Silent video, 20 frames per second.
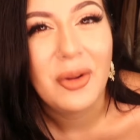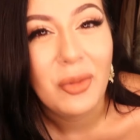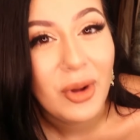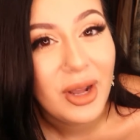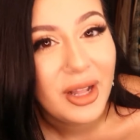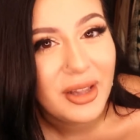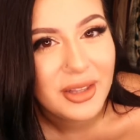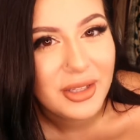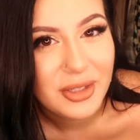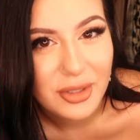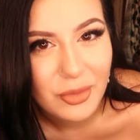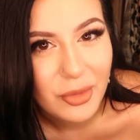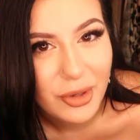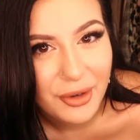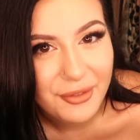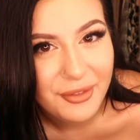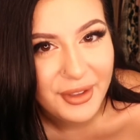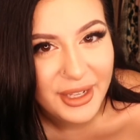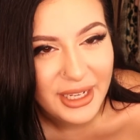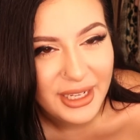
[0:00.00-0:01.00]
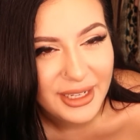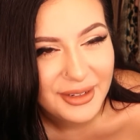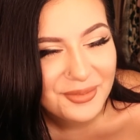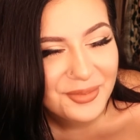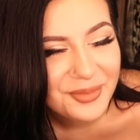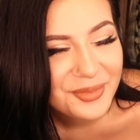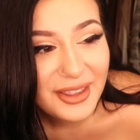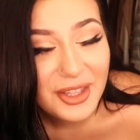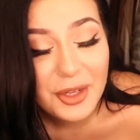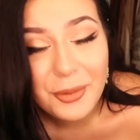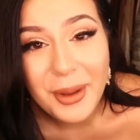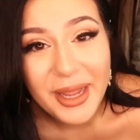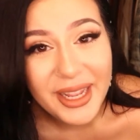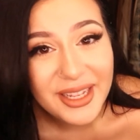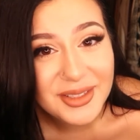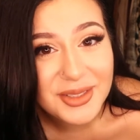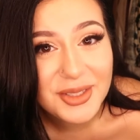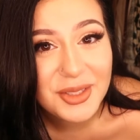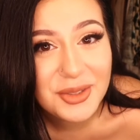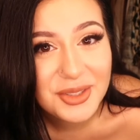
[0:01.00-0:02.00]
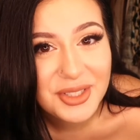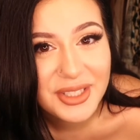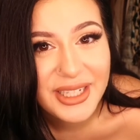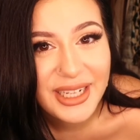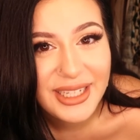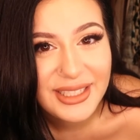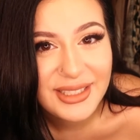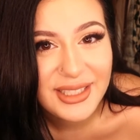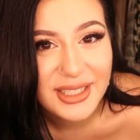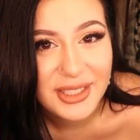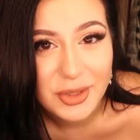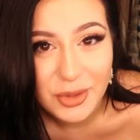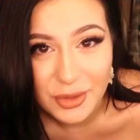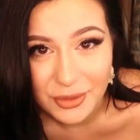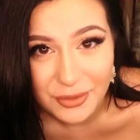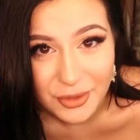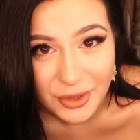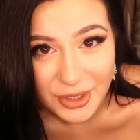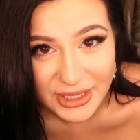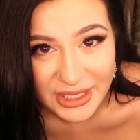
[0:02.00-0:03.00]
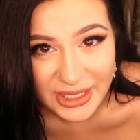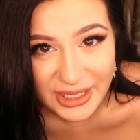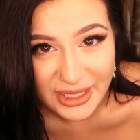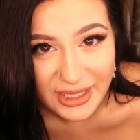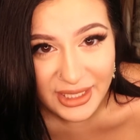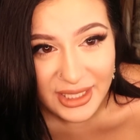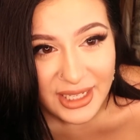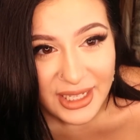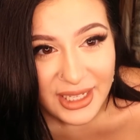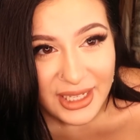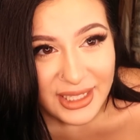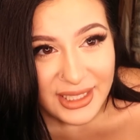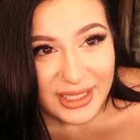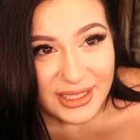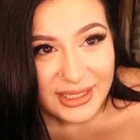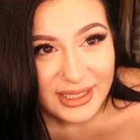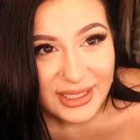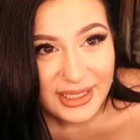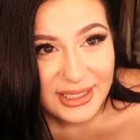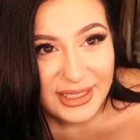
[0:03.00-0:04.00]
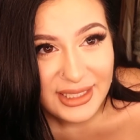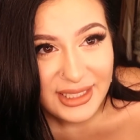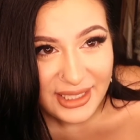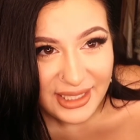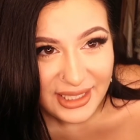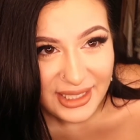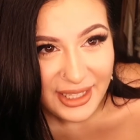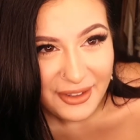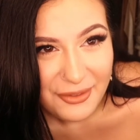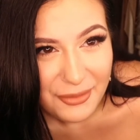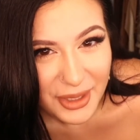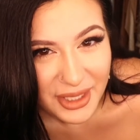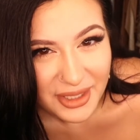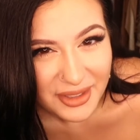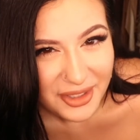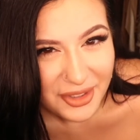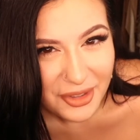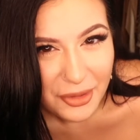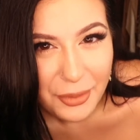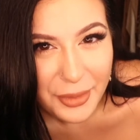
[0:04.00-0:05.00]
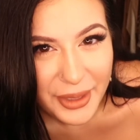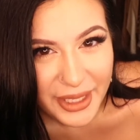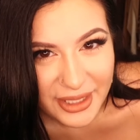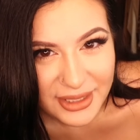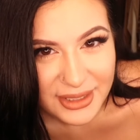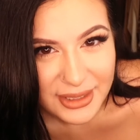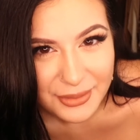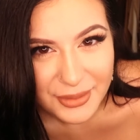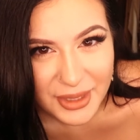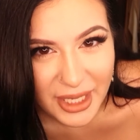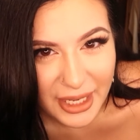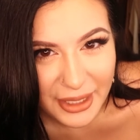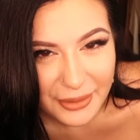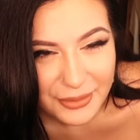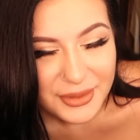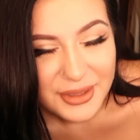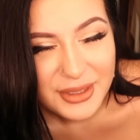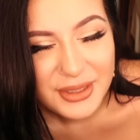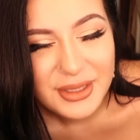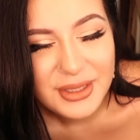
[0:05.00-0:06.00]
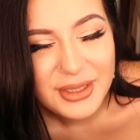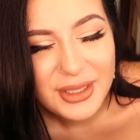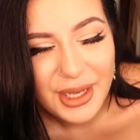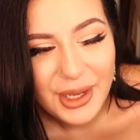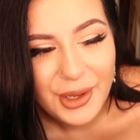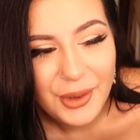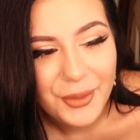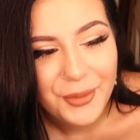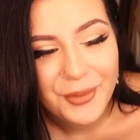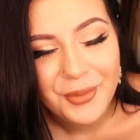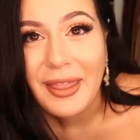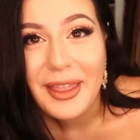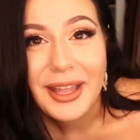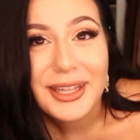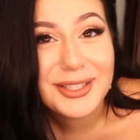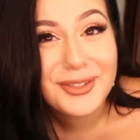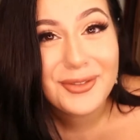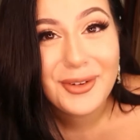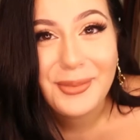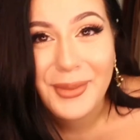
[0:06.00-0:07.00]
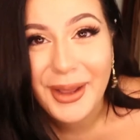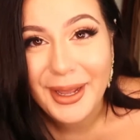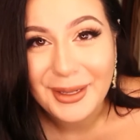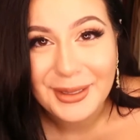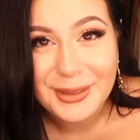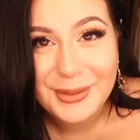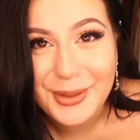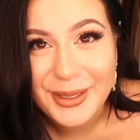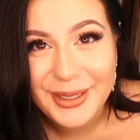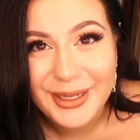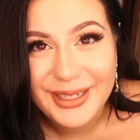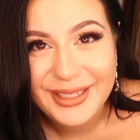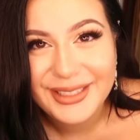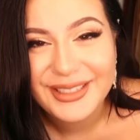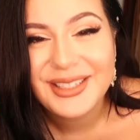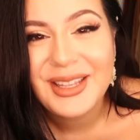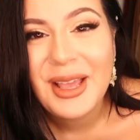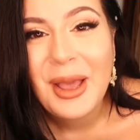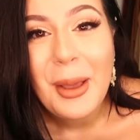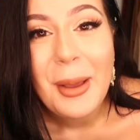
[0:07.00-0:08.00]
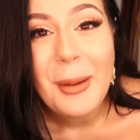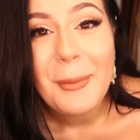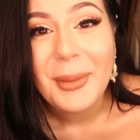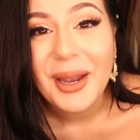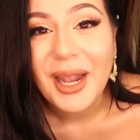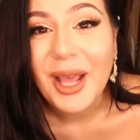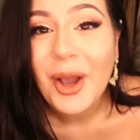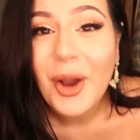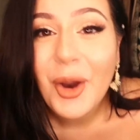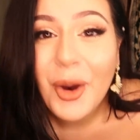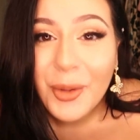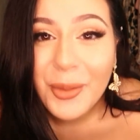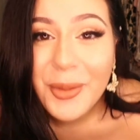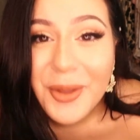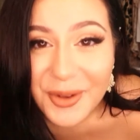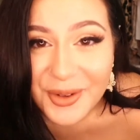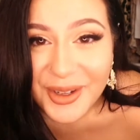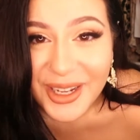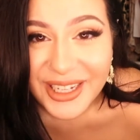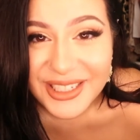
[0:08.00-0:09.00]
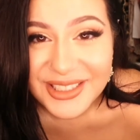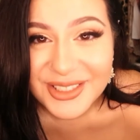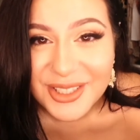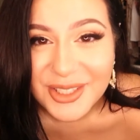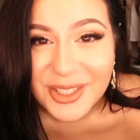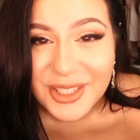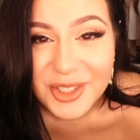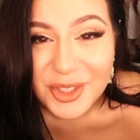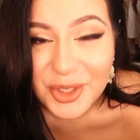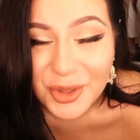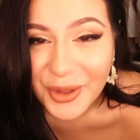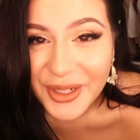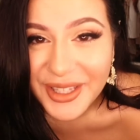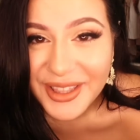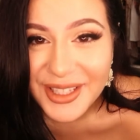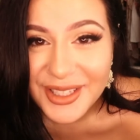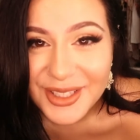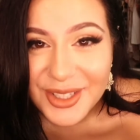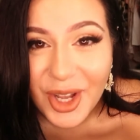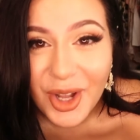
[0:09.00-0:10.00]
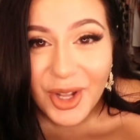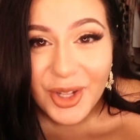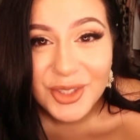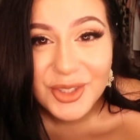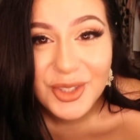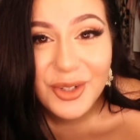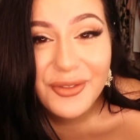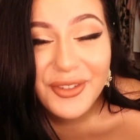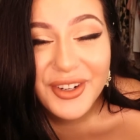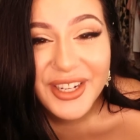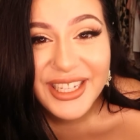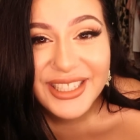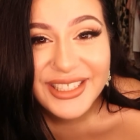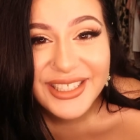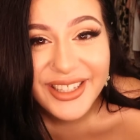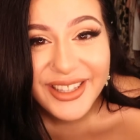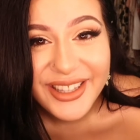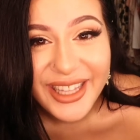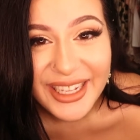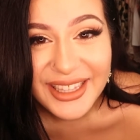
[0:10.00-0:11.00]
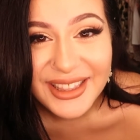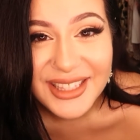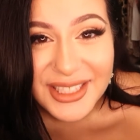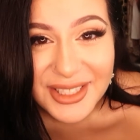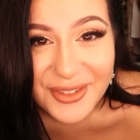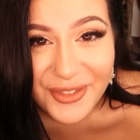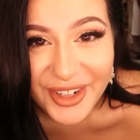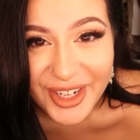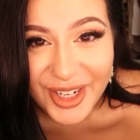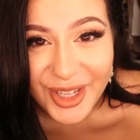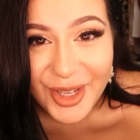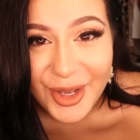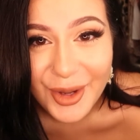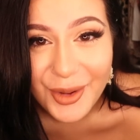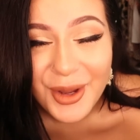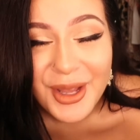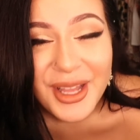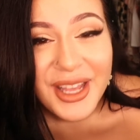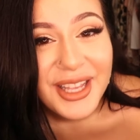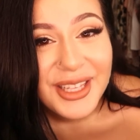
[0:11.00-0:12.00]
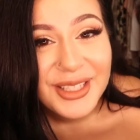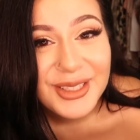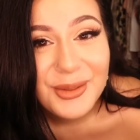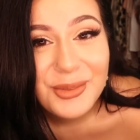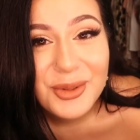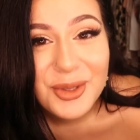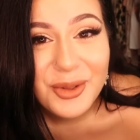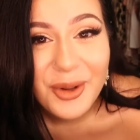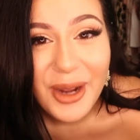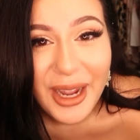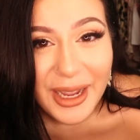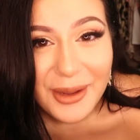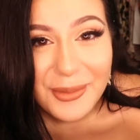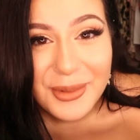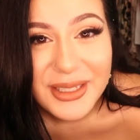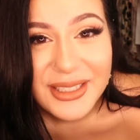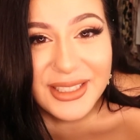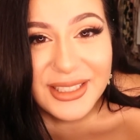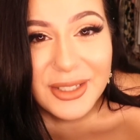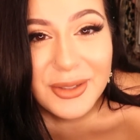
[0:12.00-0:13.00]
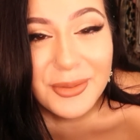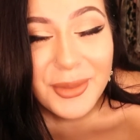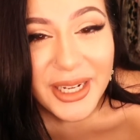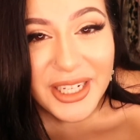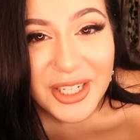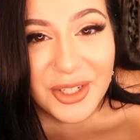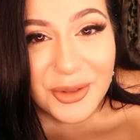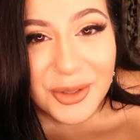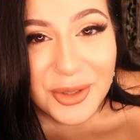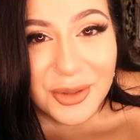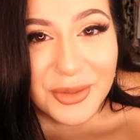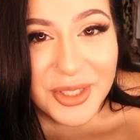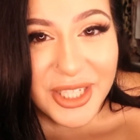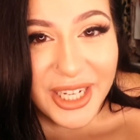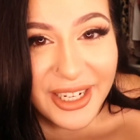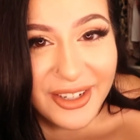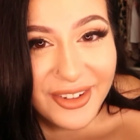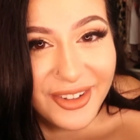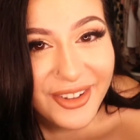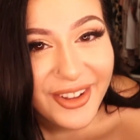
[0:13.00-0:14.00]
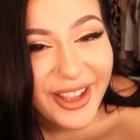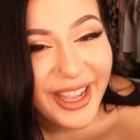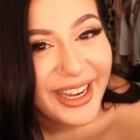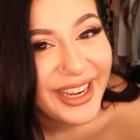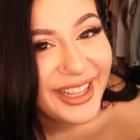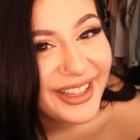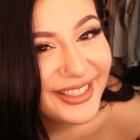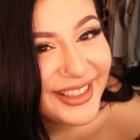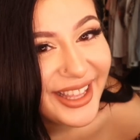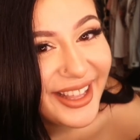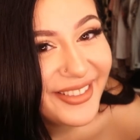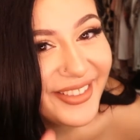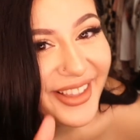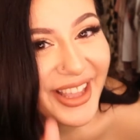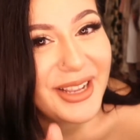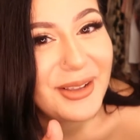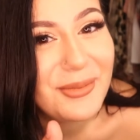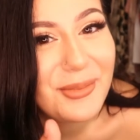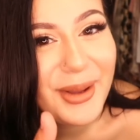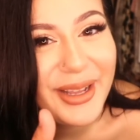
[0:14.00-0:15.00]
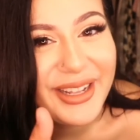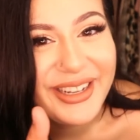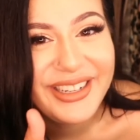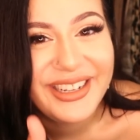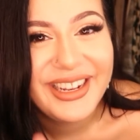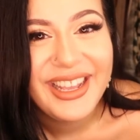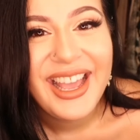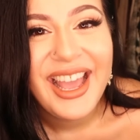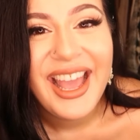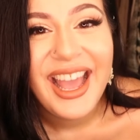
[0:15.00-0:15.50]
I want a little more fitted and their pants usually I stick to a 14 16 they've been a little big sometimes so that's from my experience but I hope you guys enjoyed this haul don't forget to like this video subscribe to my YouTube channel and hit that like button